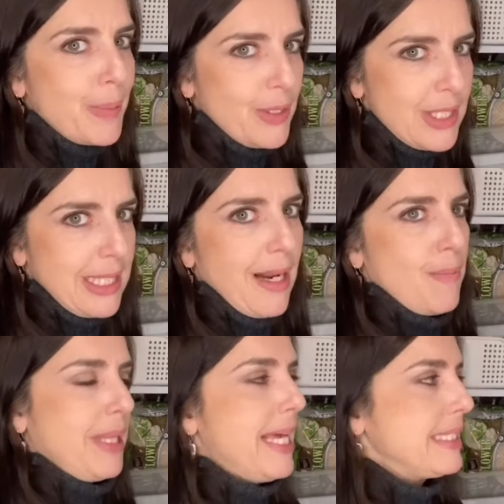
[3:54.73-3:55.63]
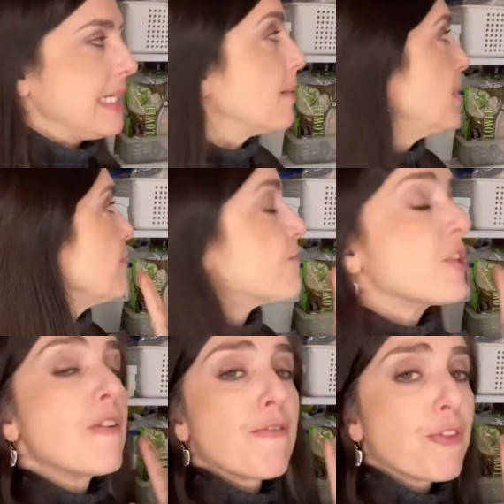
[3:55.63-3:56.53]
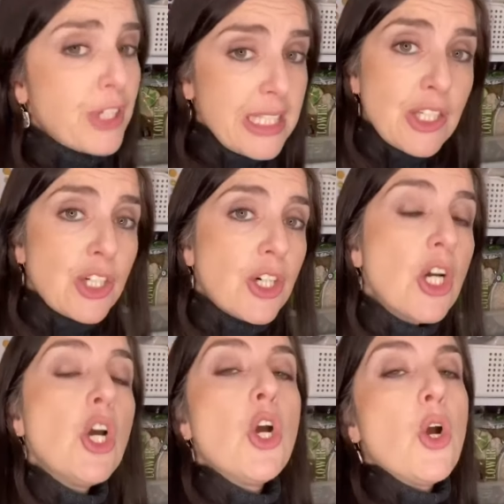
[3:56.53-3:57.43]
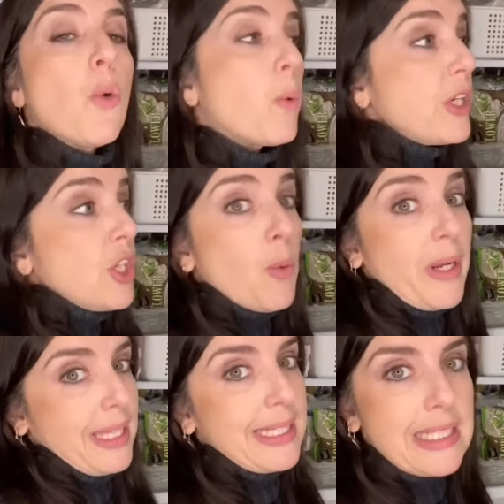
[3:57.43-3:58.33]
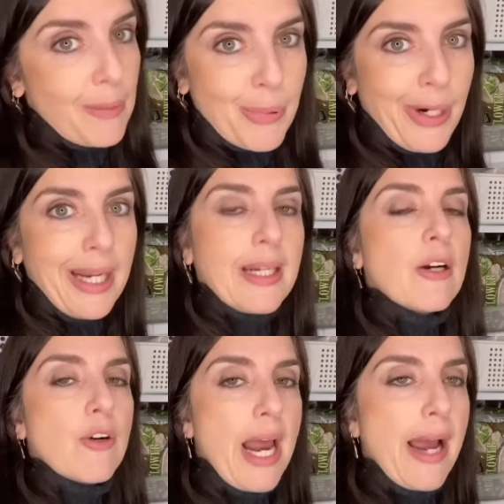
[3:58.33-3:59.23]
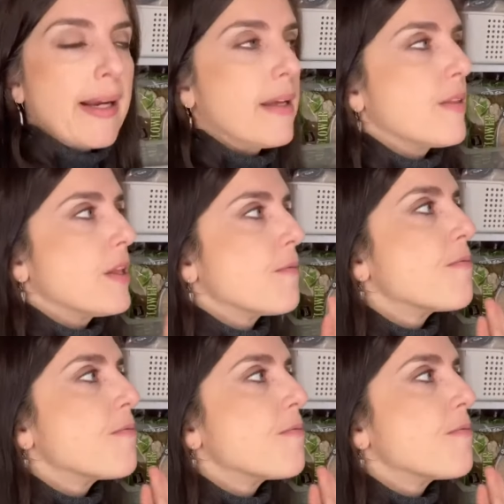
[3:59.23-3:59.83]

person on plastic, but for the freezer where you don't want things to break and crack, the